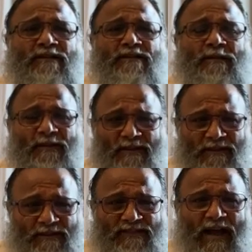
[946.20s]
Similarly,
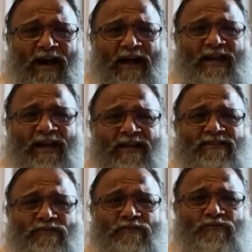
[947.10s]
this eye
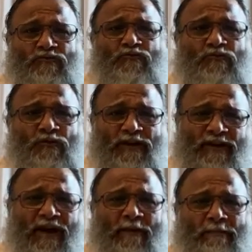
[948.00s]
has two,
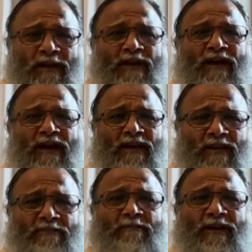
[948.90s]
ida, pingla,
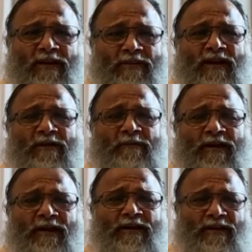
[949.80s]
left brain, right
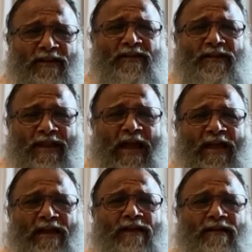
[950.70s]
brain, yin,
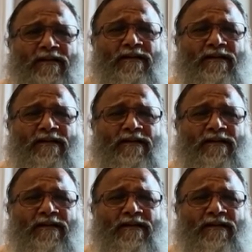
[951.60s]
yang,